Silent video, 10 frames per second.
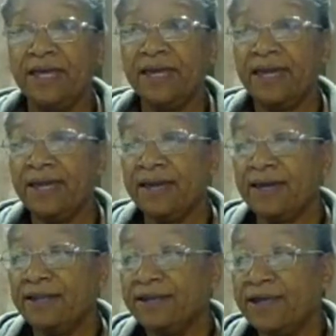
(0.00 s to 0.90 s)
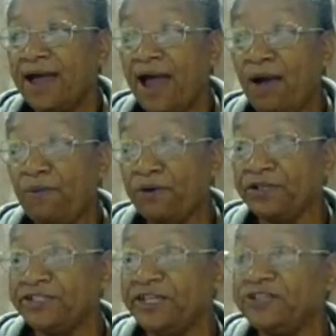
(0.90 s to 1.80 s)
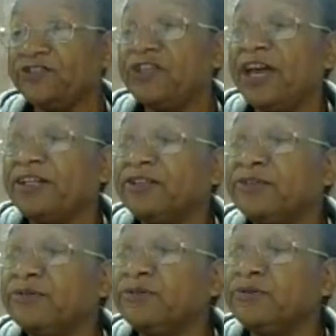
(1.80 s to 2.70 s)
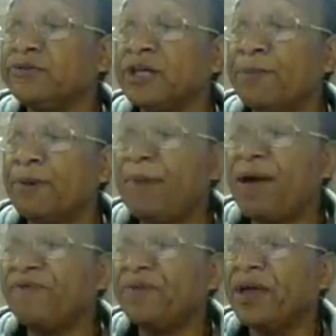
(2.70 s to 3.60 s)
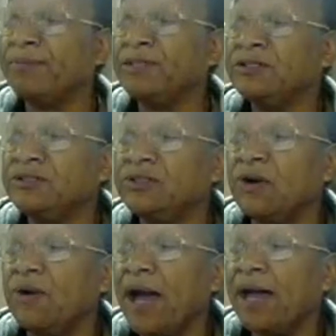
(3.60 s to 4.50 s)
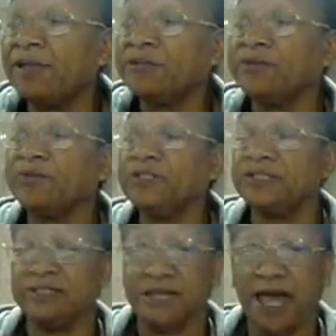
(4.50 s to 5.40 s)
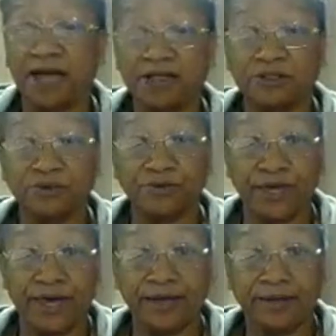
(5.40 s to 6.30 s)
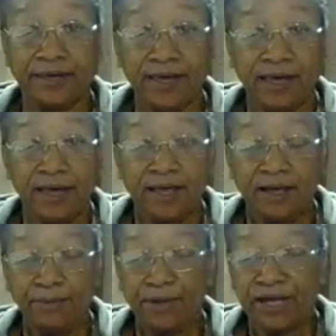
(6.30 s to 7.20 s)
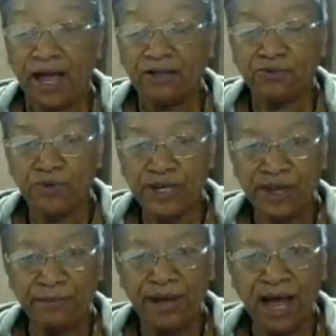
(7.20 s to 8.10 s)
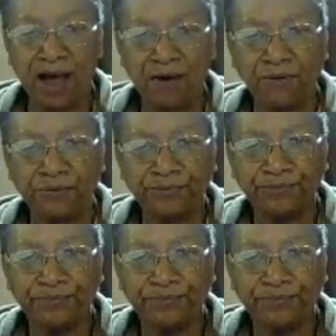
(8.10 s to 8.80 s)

And I want to teach that to some of my family, how to do this and how to do that. Because when I'm gone,